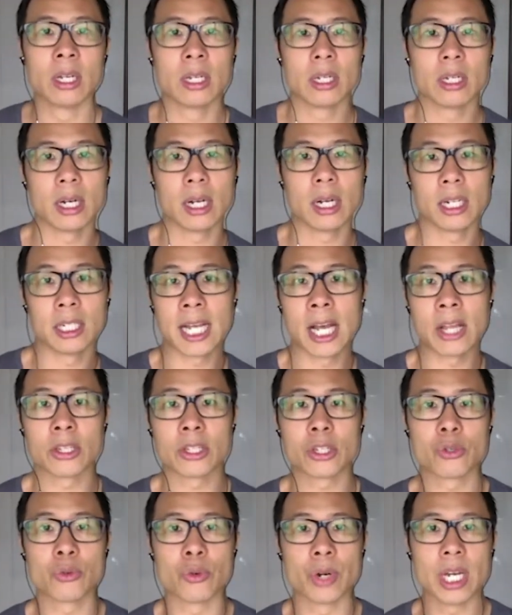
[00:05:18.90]
the
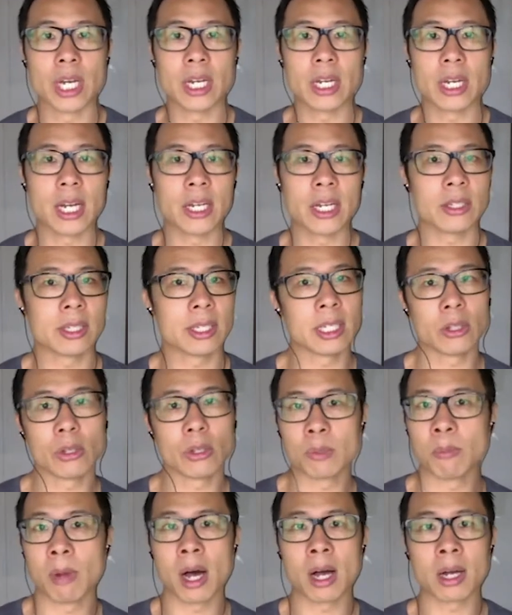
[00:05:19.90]
street, and you're seeing those
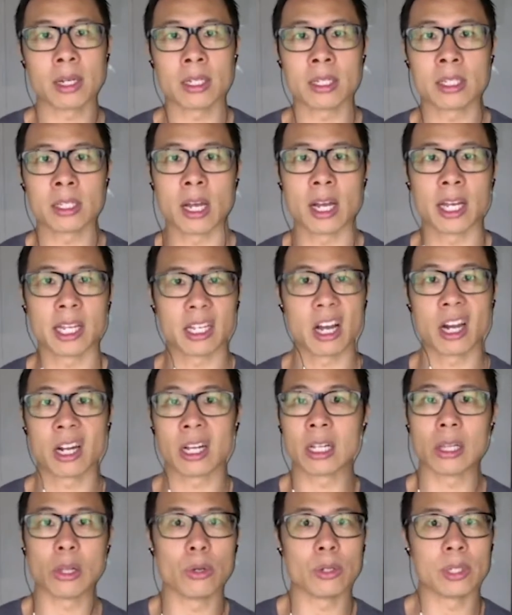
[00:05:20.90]
markets like kind of
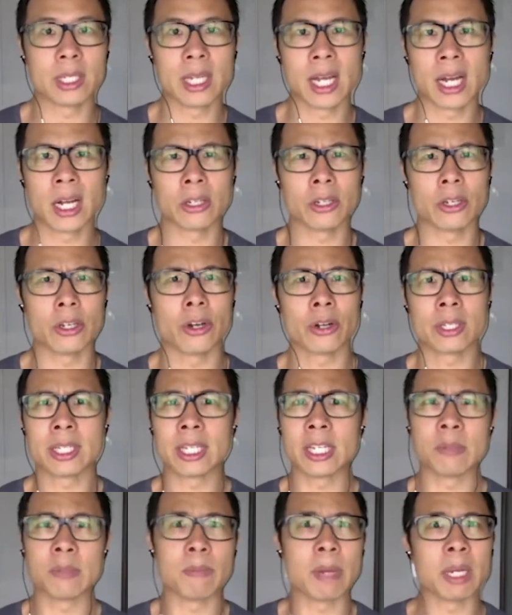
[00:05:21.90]
close down. You don't see
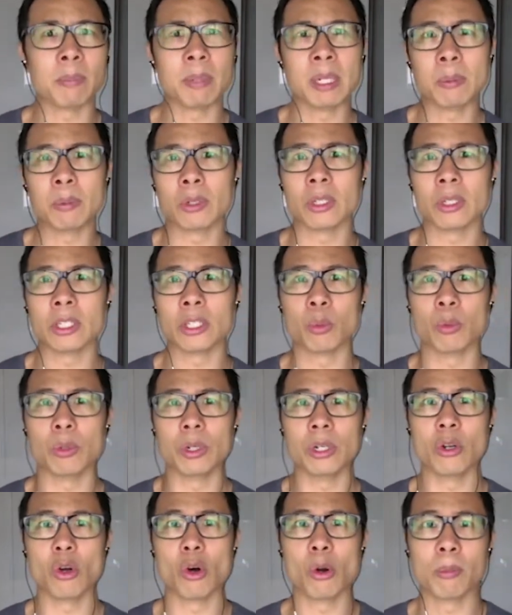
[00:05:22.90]
as many people as you would
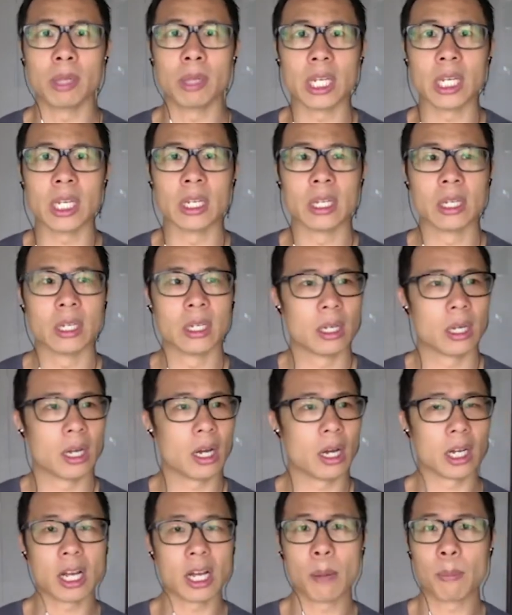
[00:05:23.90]
normally
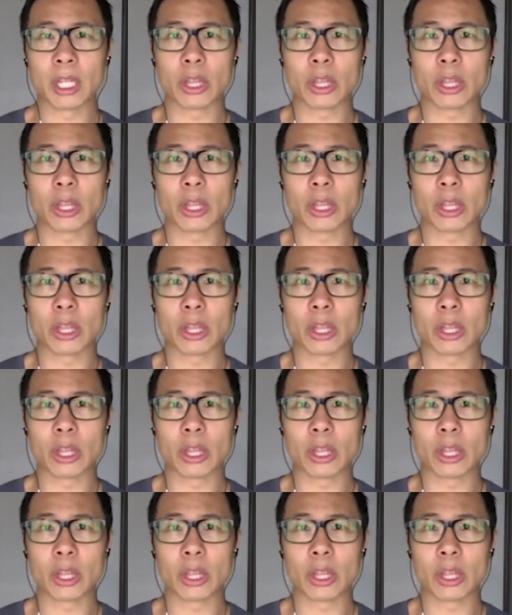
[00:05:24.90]
coming